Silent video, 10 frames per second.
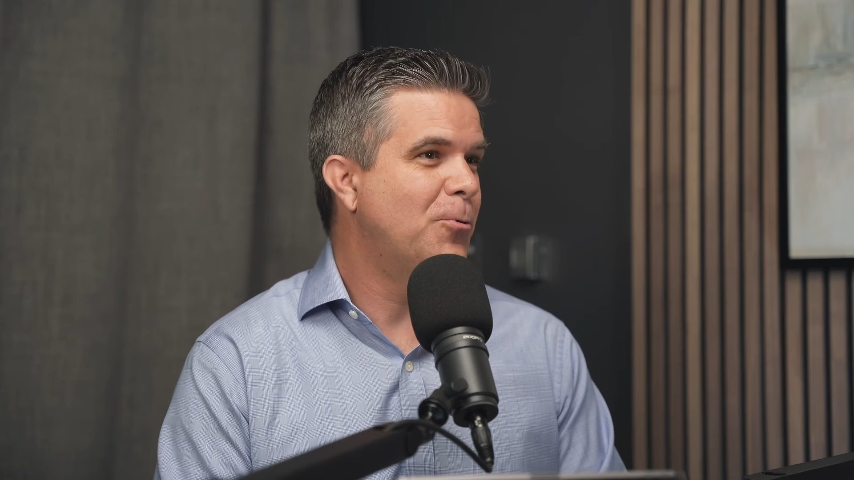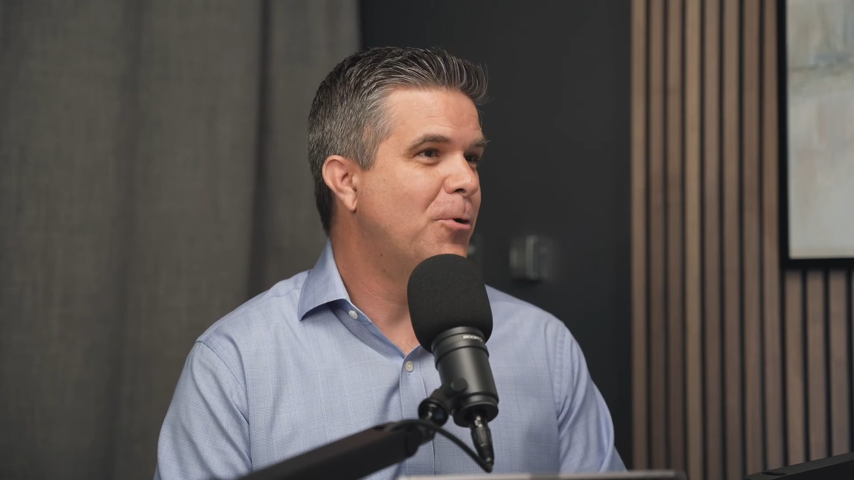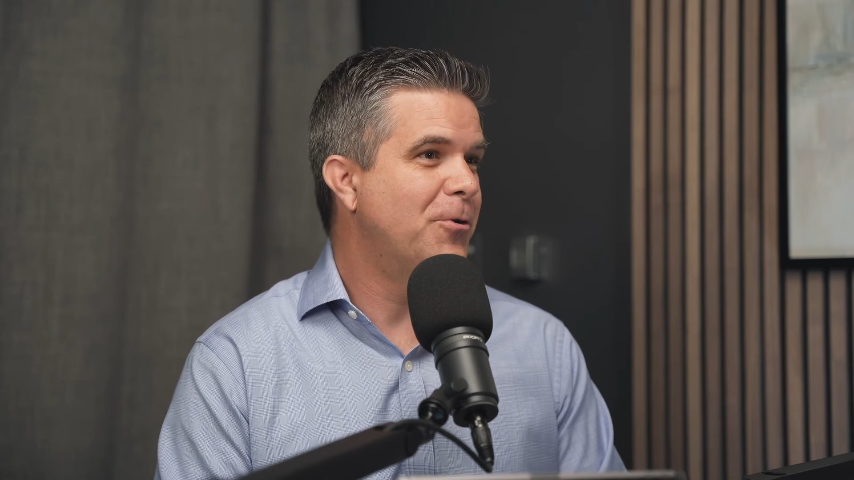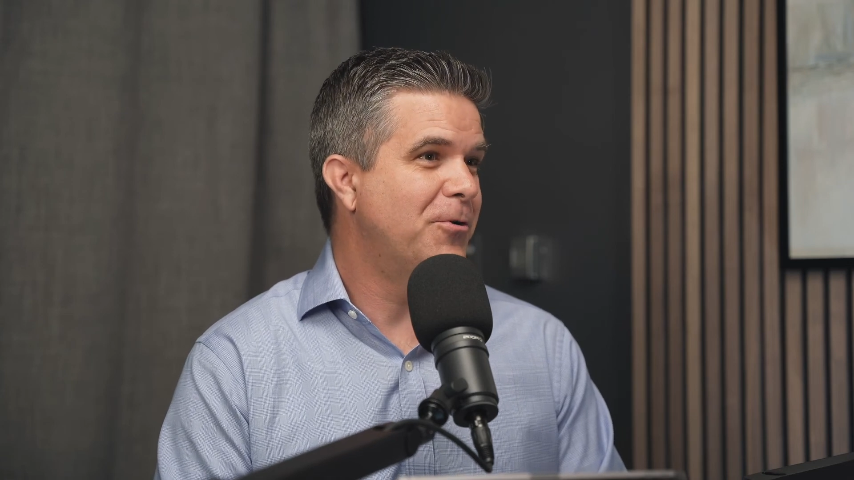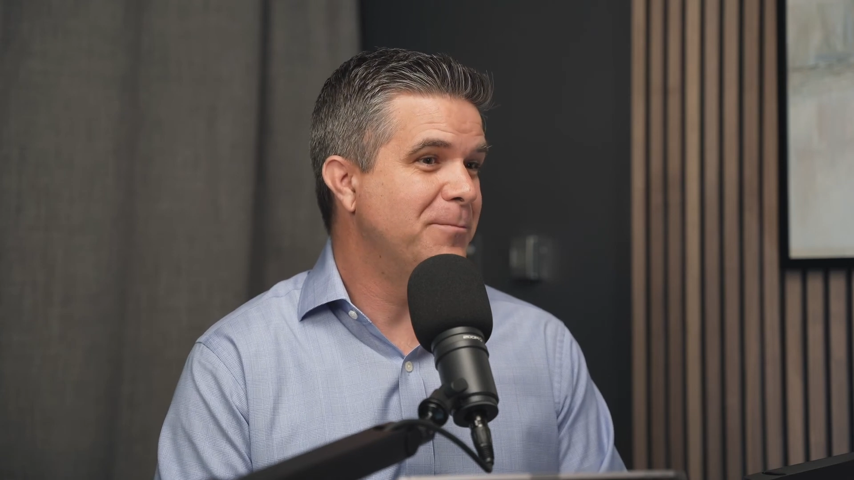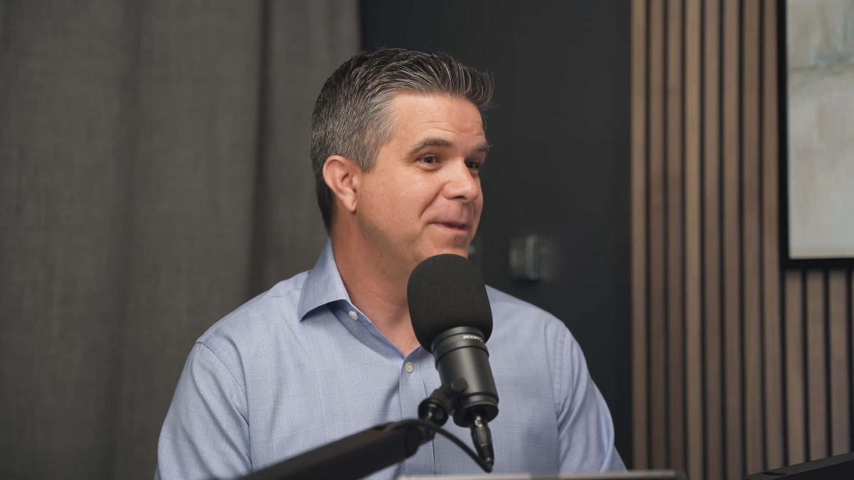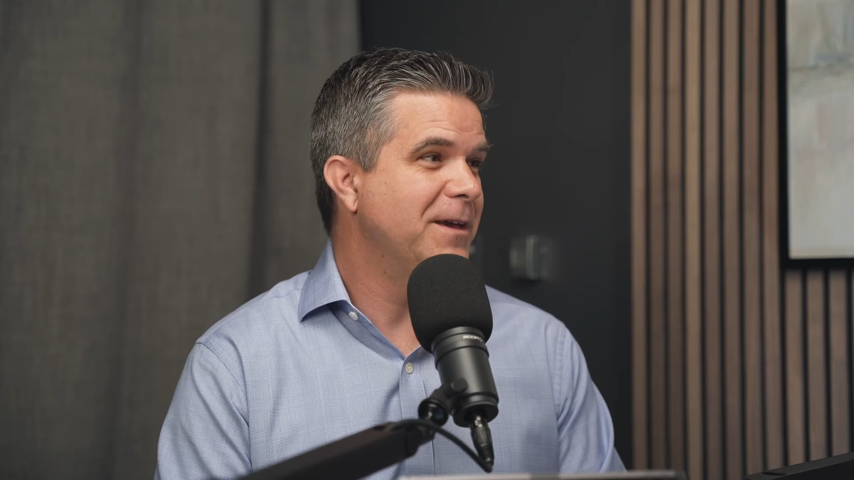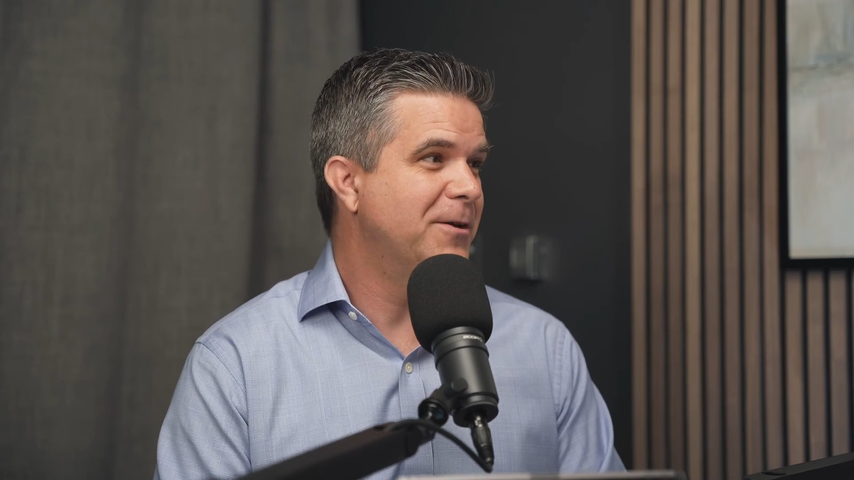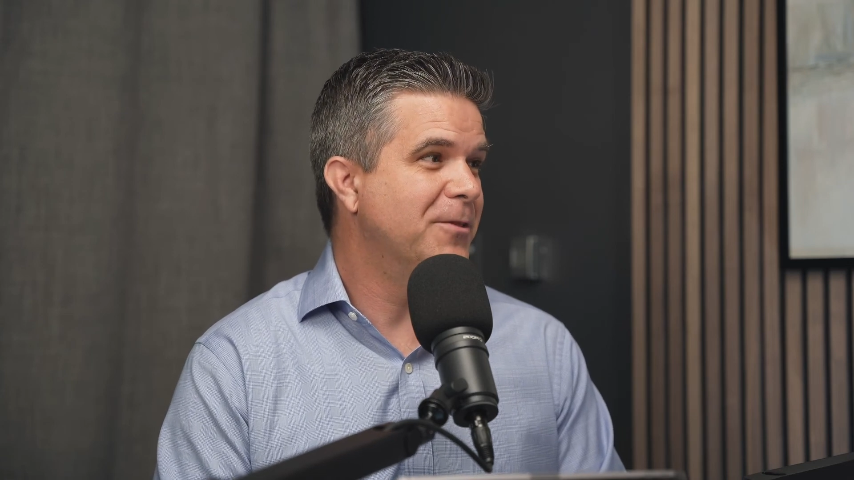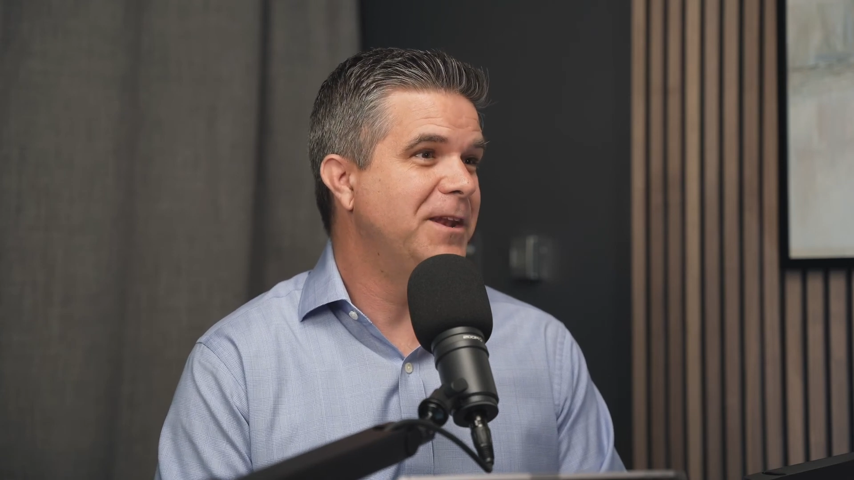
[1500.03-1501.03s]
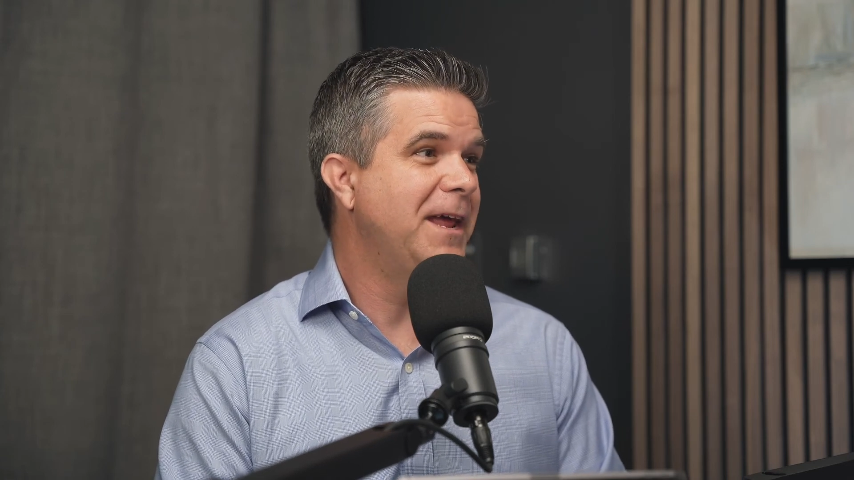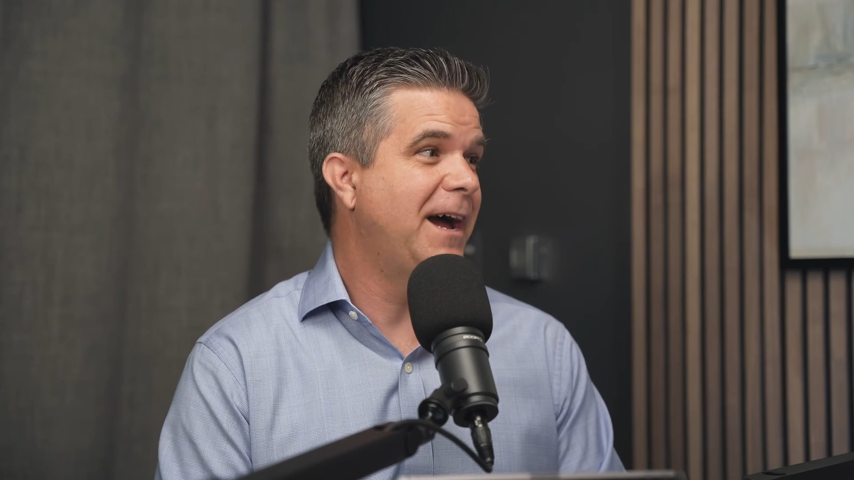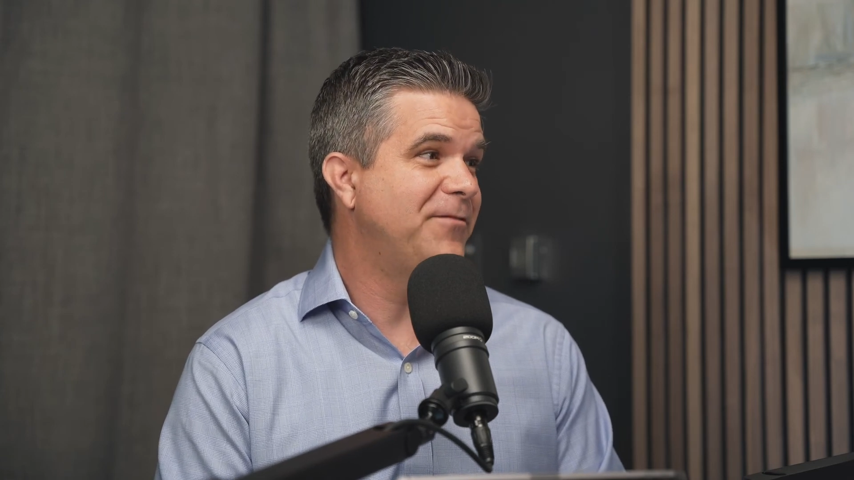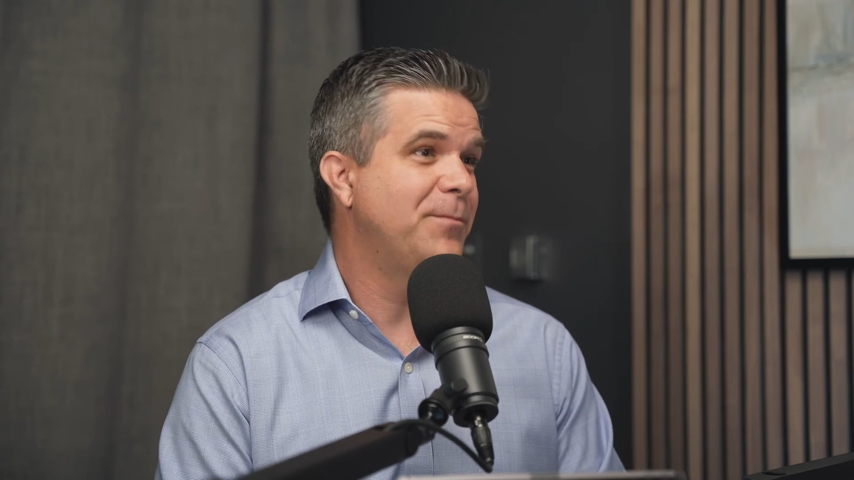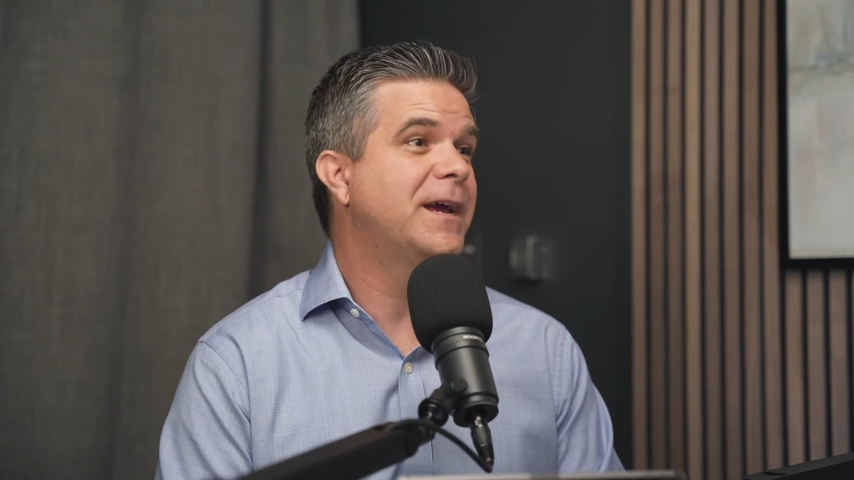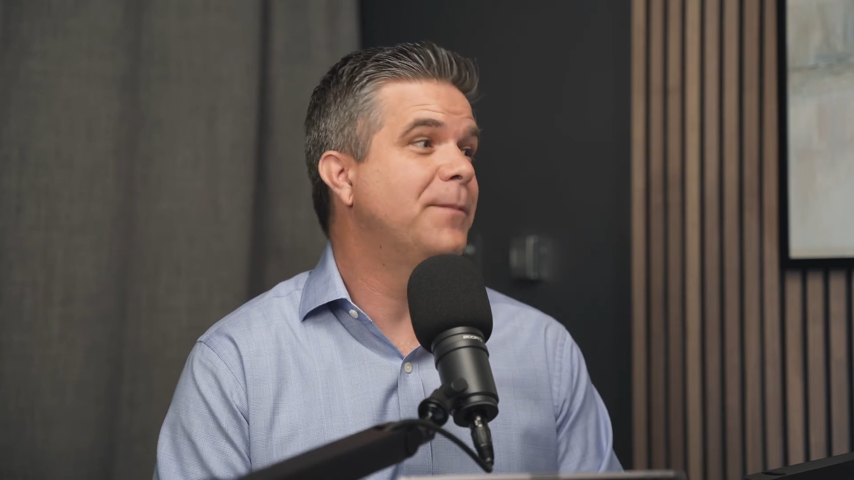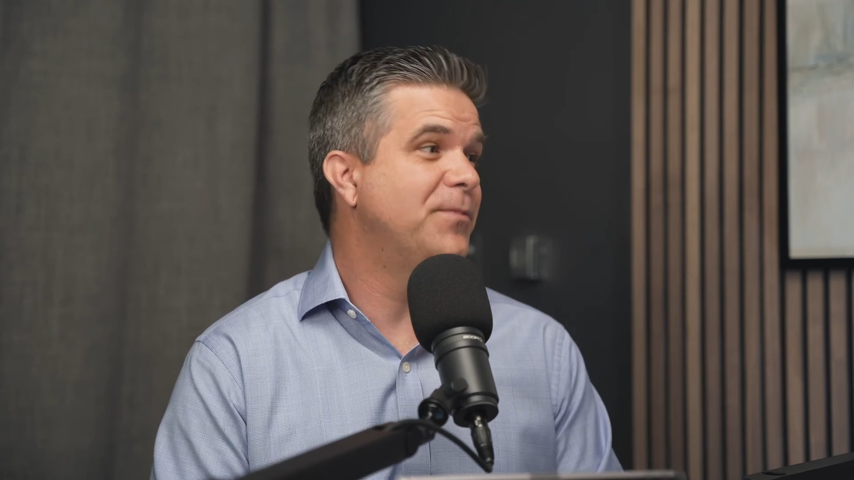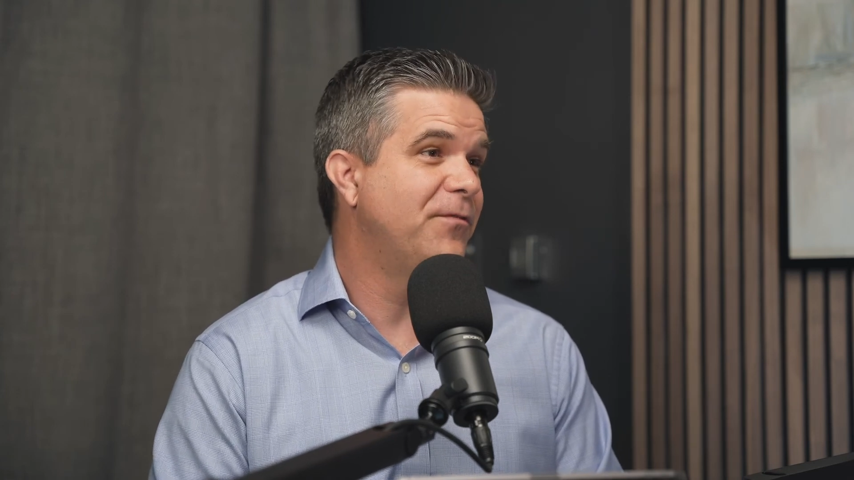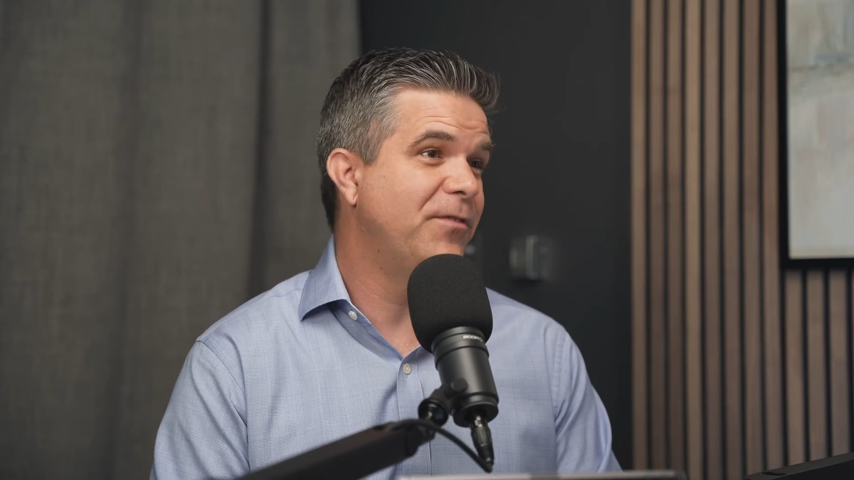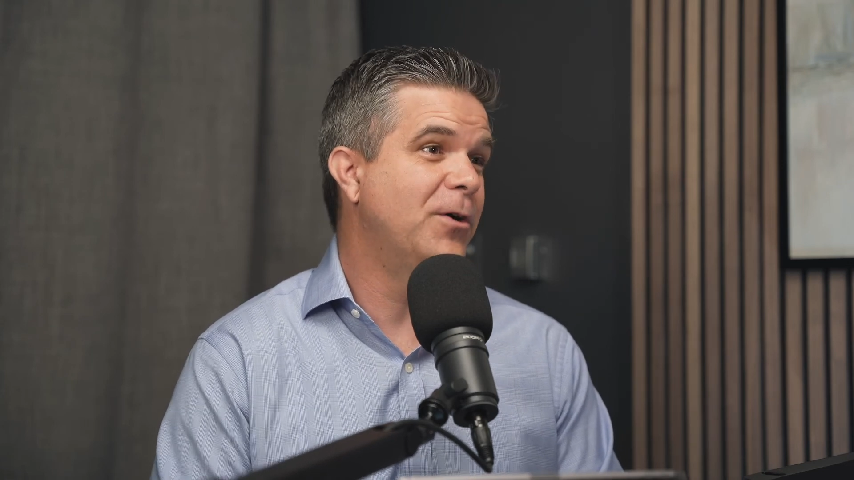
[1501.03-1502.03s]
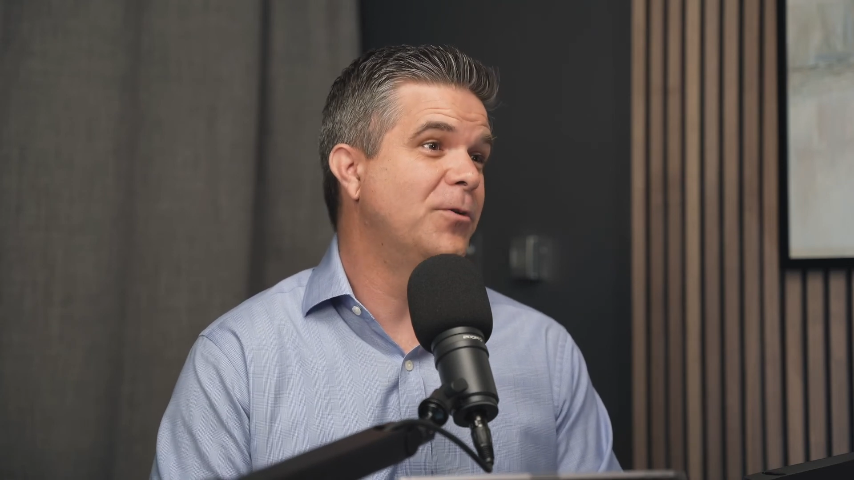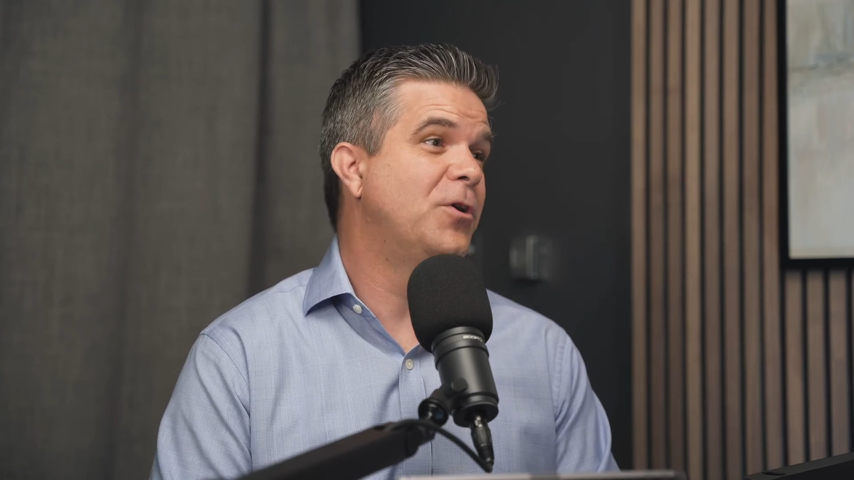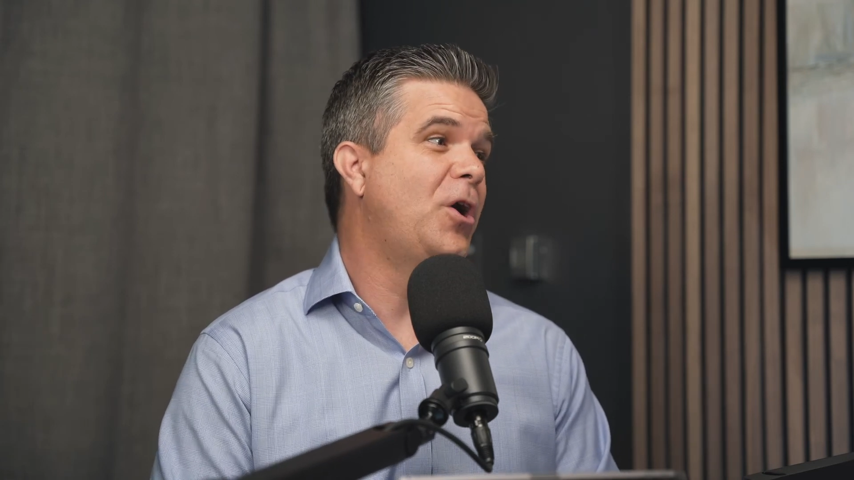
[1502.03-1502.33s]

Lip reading: order a meal than to have to pick up the phone,